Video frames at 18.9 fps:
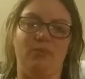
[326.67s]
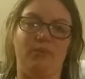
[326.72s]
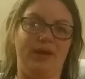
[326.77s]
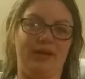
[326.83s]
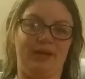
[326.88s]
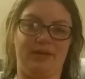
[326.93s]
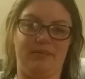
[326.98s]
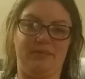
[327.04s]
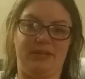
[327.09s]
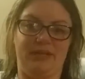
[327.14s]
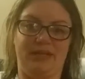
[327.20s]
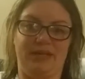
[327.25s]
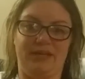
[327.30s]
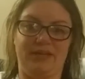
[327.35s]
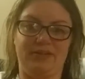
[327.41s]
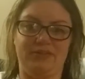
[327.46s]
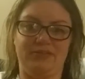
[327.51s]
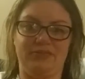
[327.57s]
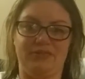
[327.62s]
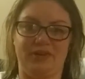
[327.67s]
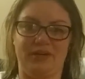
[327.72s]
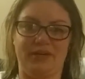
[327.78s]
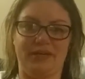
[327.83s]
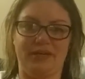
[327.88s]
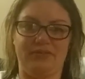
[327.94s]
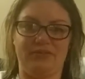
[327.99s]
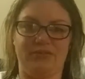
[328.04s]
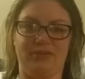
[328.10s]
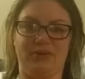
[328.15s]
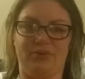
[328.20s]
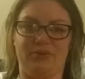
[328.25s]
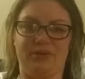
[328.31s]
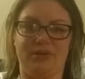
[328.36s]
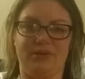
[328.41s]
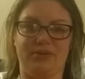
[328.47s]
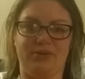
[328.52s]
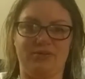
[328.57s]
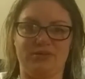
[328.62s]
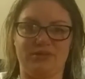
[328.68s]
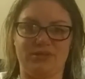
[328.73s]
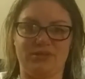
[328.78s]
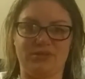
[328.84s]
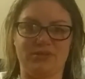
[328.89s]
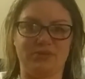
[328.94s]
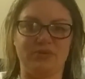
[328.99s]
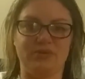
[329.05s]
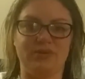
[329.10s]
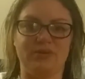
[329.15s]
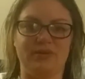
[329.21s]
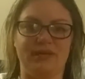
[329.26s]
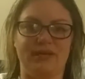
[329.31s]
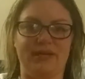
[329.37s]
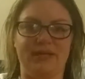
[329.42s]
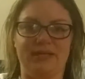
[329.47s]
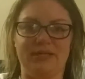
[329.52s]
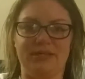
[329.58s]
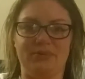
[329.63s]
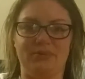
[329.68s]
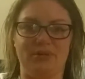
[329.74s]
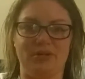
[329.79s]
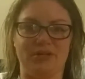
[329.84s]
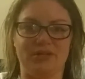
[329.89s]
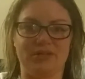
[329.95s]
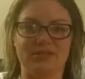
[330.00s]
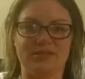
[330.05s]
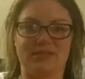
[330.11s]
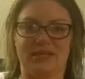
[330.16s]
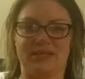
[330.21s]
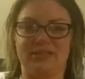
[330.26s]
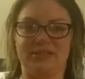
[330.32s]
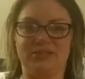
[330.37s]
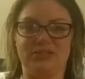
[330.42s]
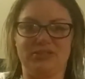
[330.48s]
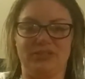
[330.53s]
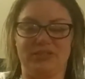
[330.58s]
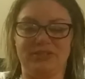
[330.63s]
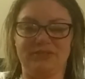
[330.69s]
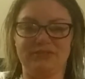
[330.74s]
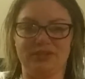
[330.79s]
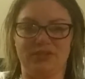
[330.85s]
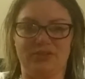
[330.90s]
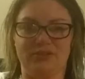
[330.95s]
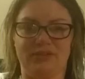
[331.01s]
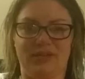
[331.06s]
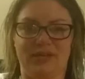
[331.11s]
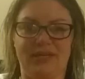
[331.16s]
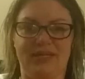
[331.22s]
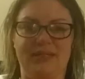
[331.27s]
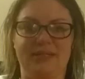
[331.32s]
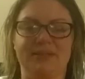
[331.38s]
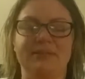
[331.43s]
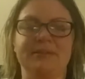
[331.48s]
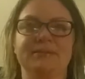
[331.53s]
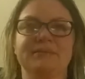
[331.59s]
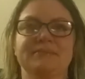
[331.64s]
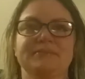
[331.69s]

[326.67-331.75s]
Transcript: wait on me hand and foot, even though he goes to school and he works second shift all night.